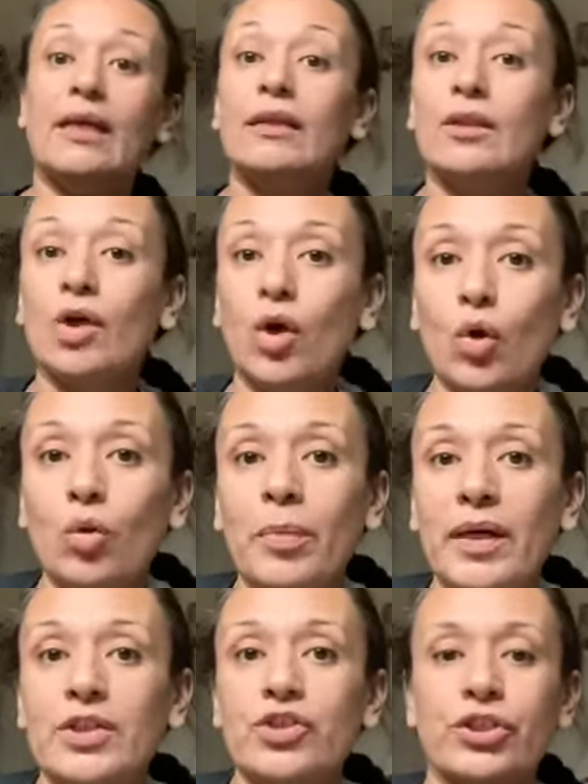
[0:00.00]
the hole
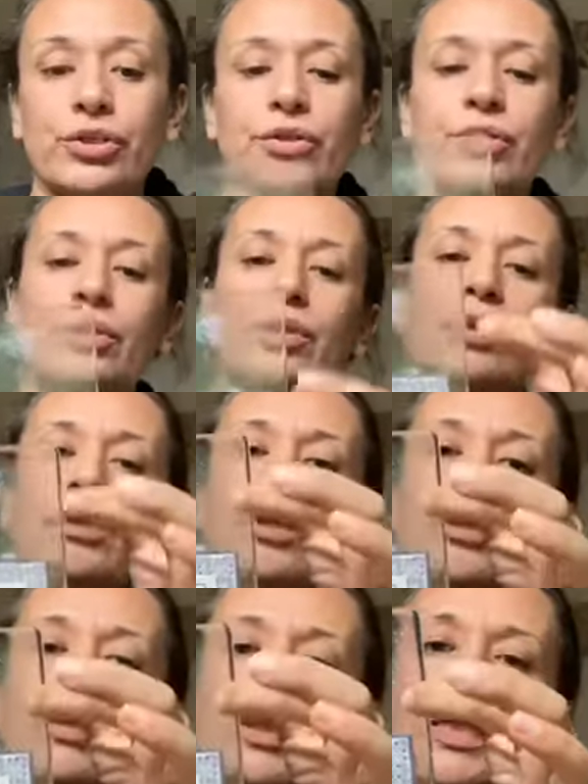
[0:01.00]
puncher
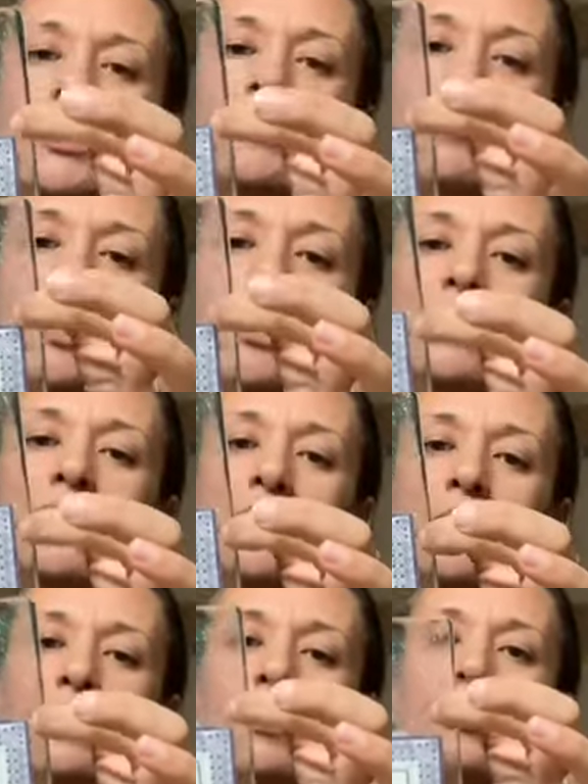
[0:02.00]
that's made
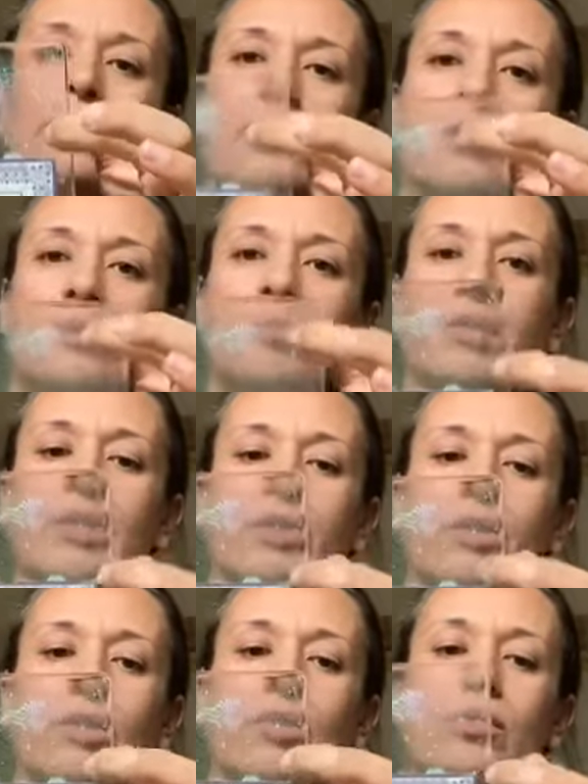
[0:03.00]
to punch the
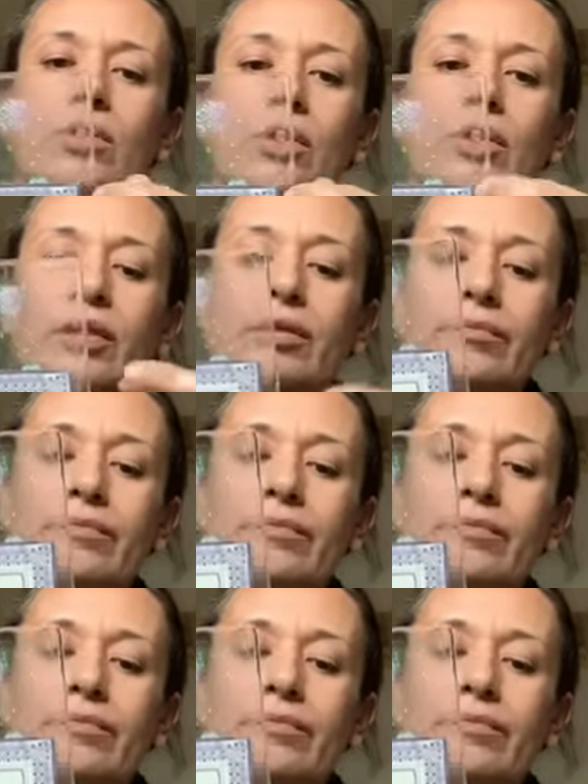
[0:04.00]
holes on here.